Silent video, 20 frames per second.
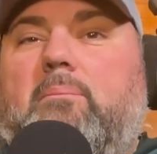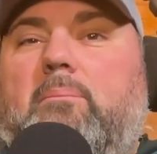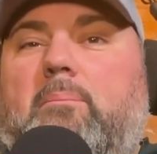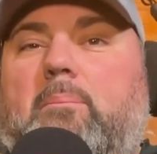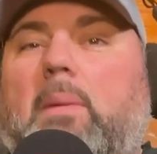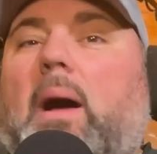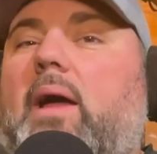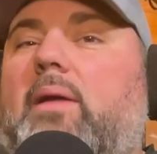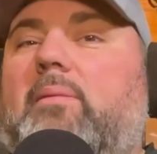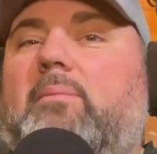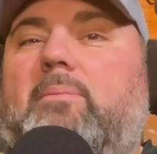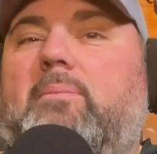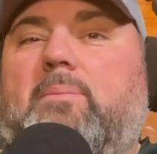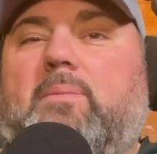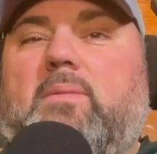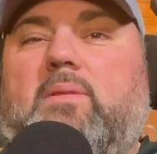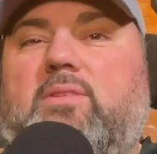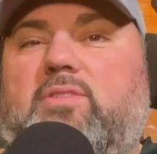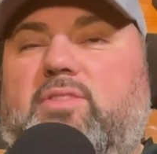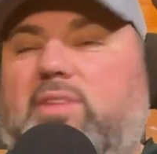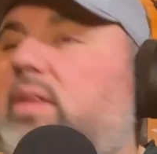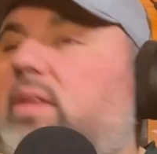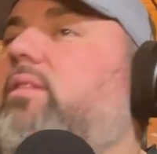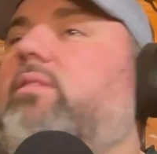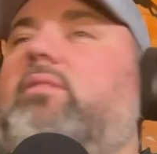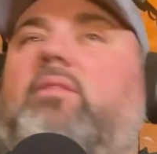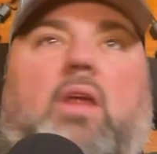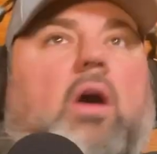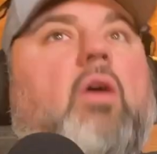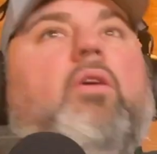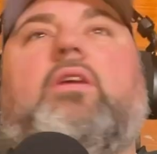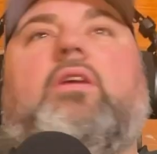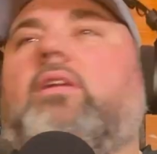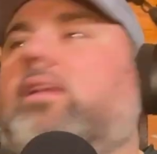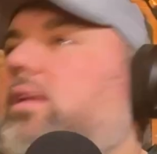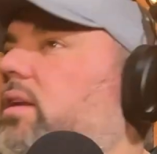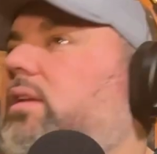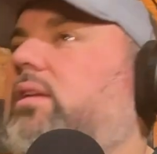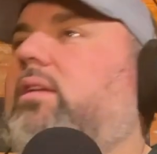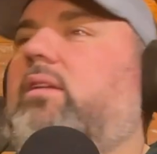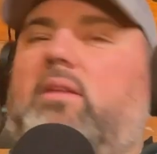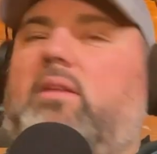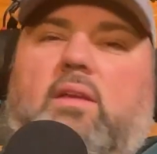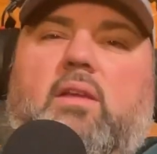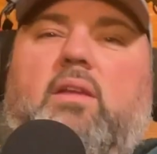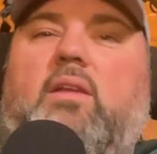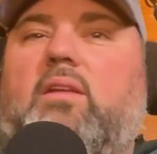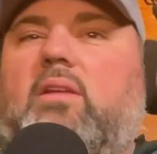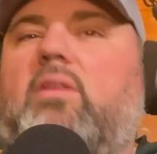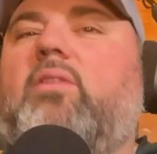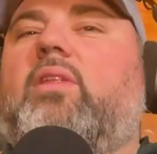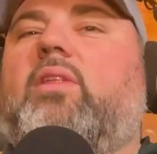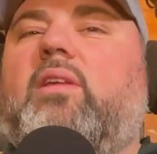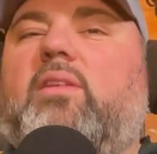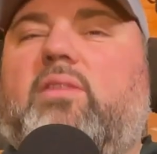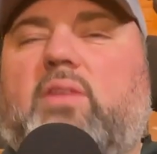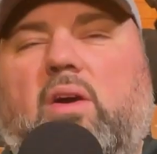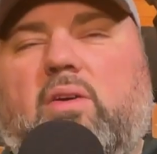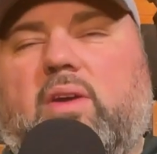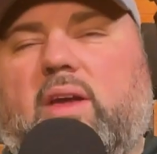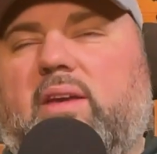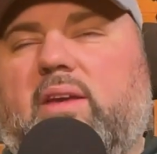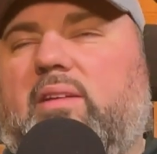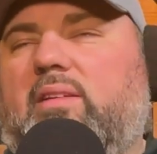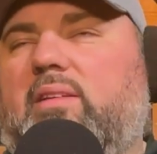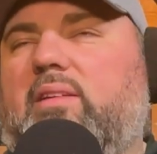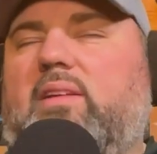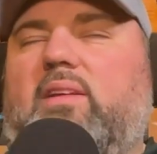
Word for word: But she's, no, you didn't. You didn't do this. Okay.